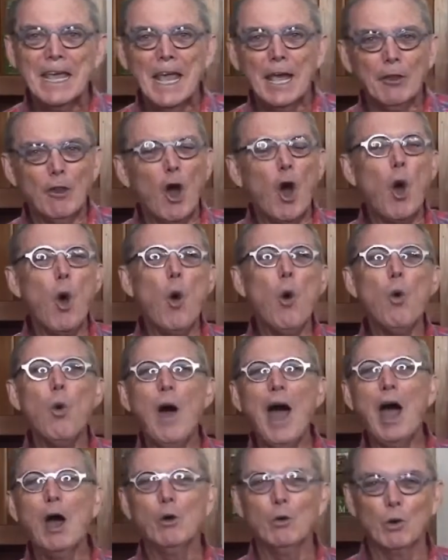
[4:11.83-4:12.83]
And the whole
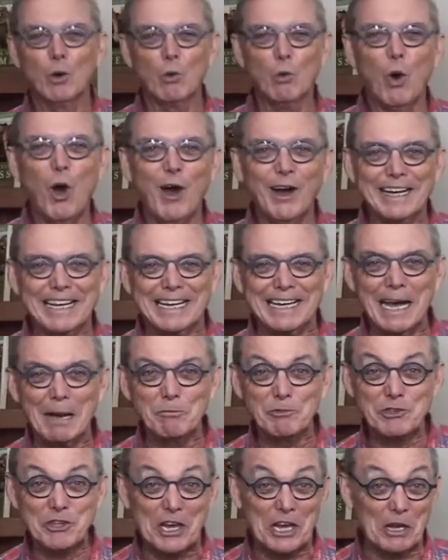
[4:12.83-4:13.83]
while we're walking,
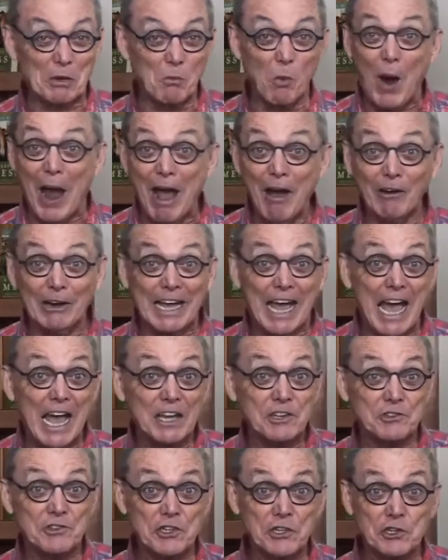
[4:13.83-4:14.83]
I'm saying, wow,
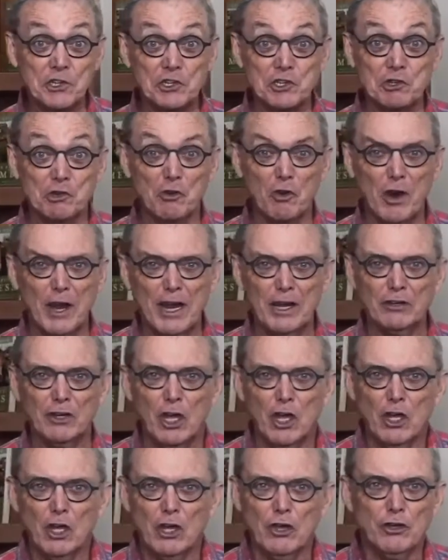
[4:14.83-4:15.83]
guys, this is great.
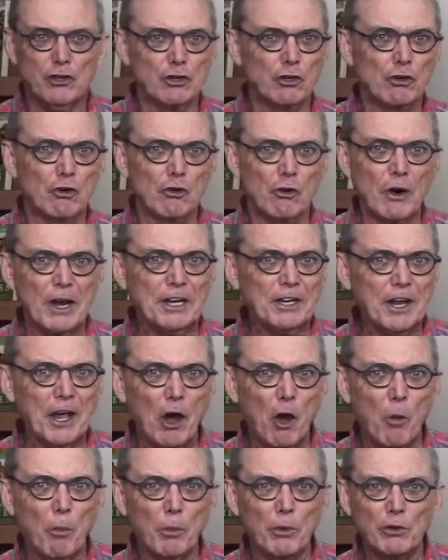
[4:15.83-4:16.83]
You're great
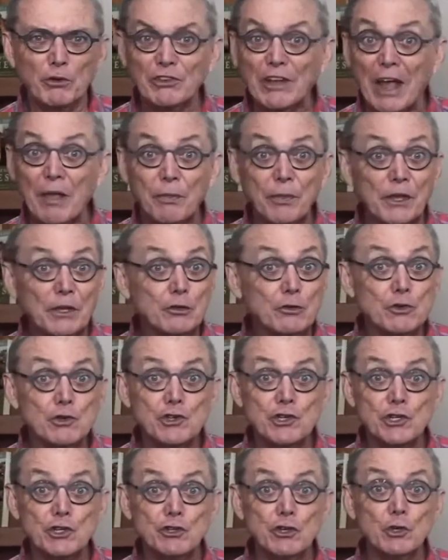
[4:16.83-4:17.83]
helpers. I think you
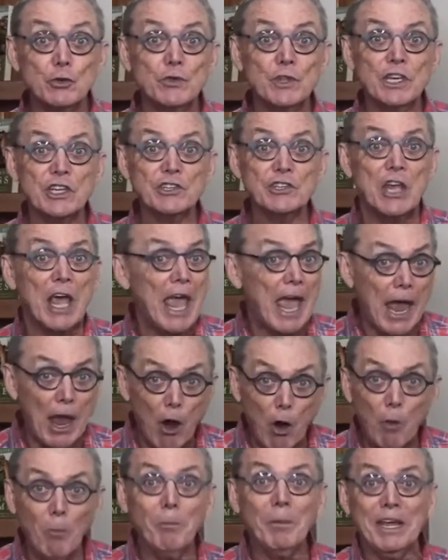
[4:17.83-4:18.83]
should do this.
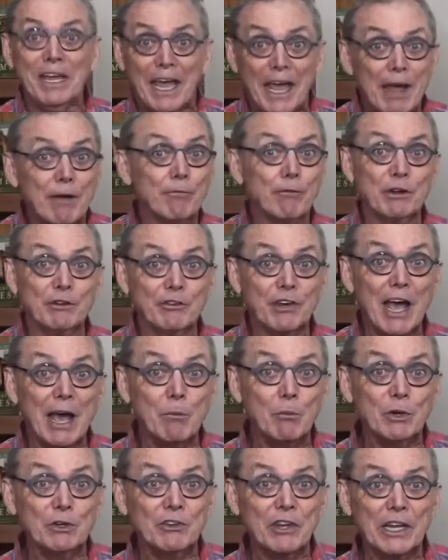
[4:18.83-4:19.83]
Help me every
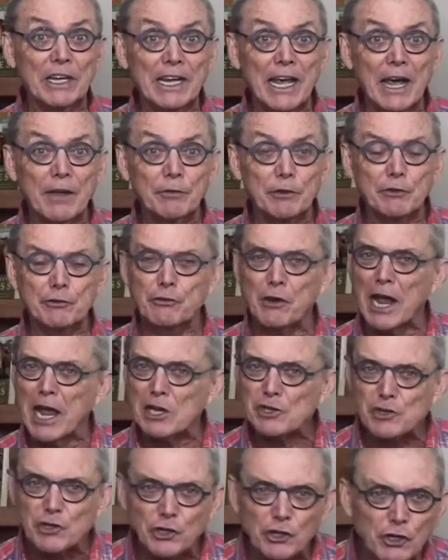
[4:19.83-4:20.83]
time we take out the
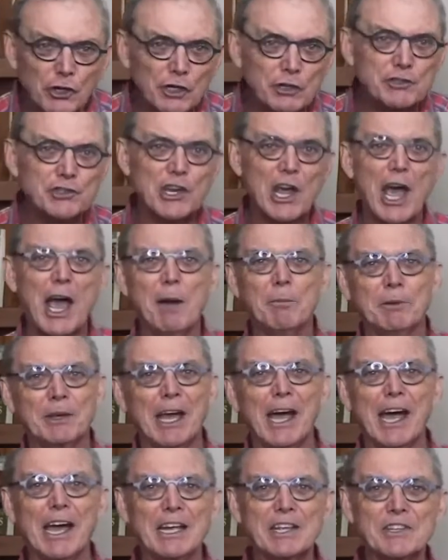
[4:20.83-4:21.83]
trash. Good job,
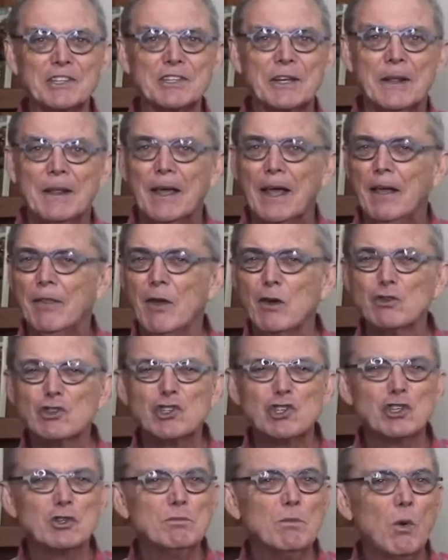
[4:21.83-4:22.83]
guys. And
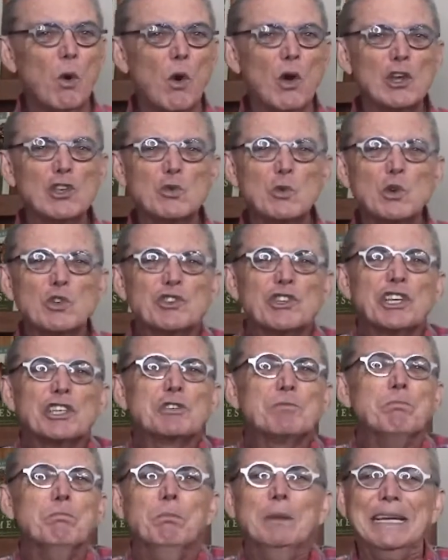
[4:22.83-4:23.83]
those 2 boys were
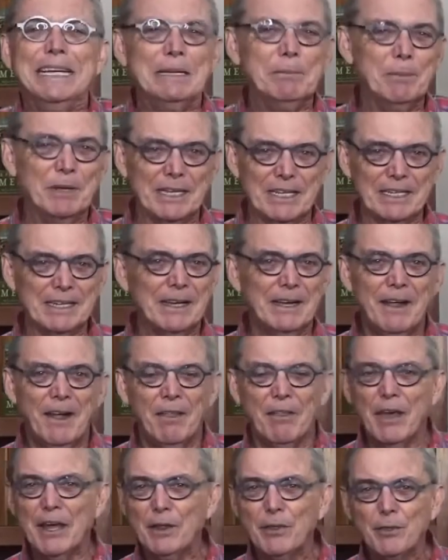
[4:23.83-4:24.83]
just beaming.
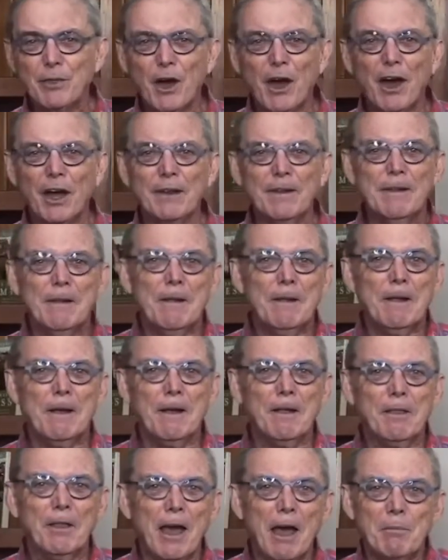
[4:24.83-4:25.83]
They thought,
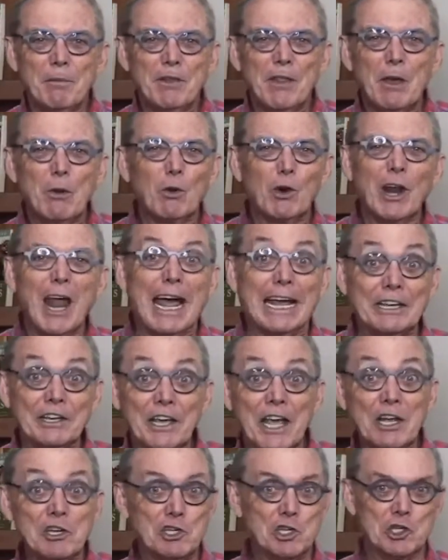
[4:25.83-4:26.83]
they were like,
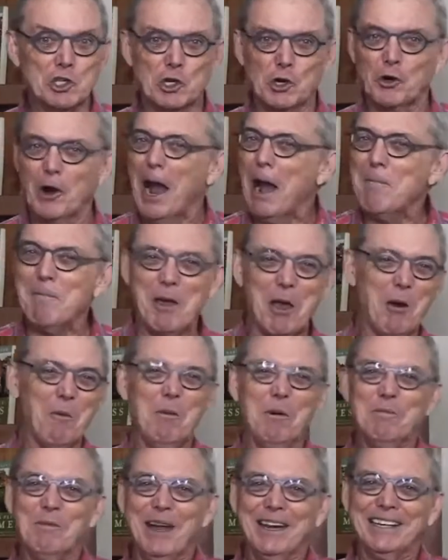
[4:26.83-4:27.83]
yes, sir, I'm
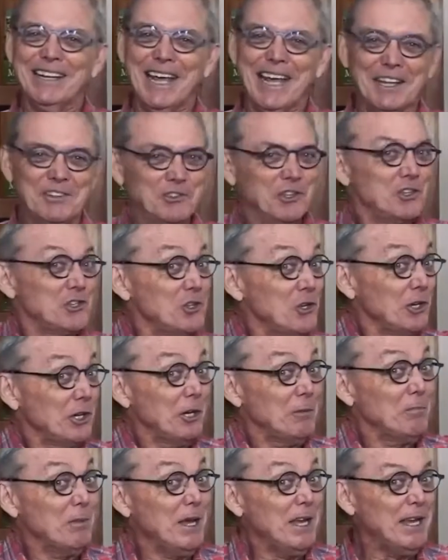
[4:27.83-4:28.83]
helping my dad. Just look
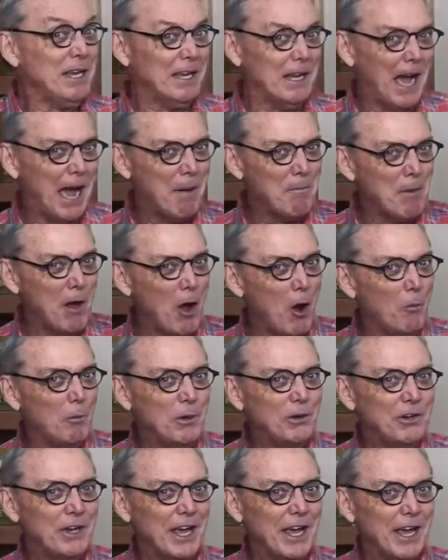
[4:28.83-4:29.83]
at me, I'm
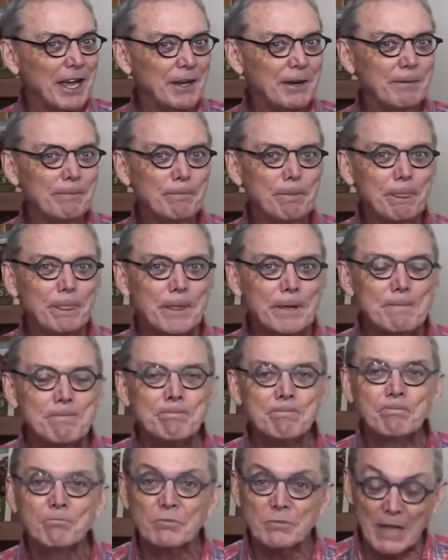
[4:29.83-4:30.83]
helping Dad.
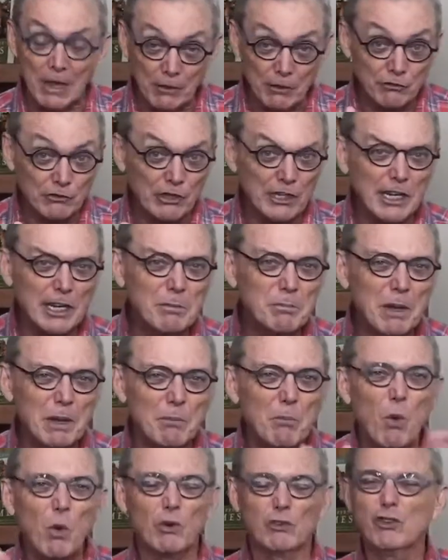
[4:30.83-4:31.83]
Now, there's a little
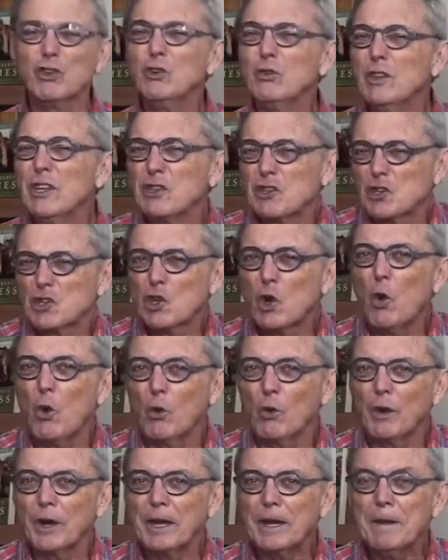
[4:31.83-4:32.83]
bit more to this
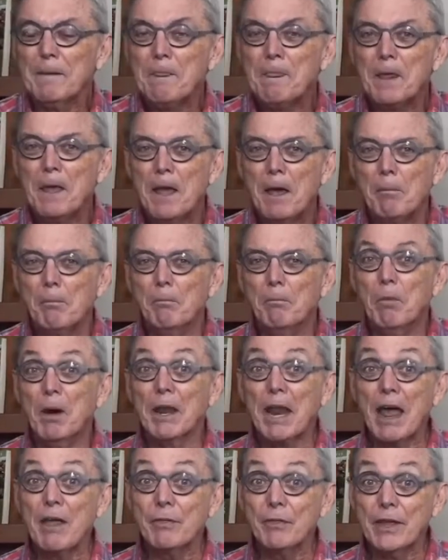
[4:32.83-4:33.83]
story,
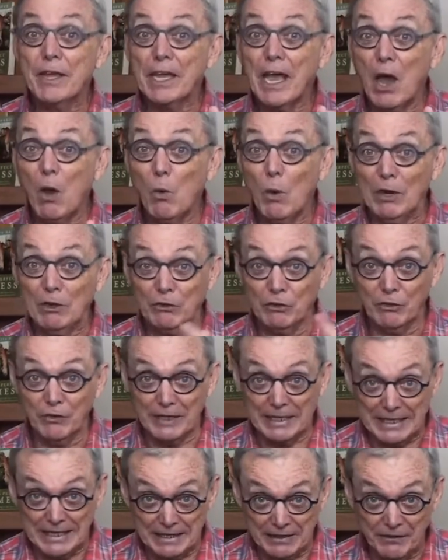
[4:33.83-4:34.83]
but I think I'll wait to
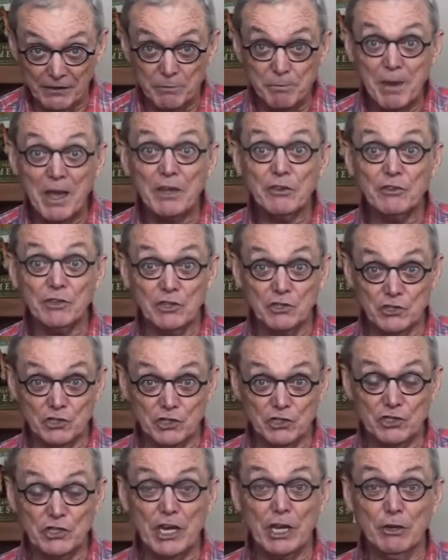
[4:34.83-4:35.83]
the end of the message
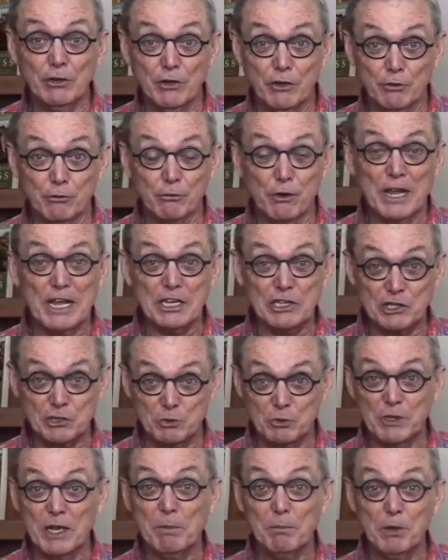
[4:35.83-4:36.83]
to tell you the
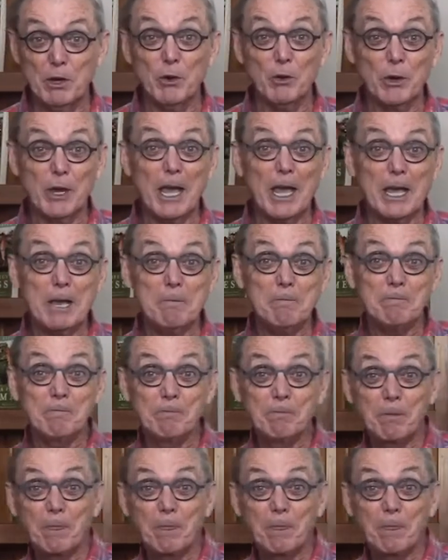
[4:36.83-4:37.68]
rest. Would that be okay?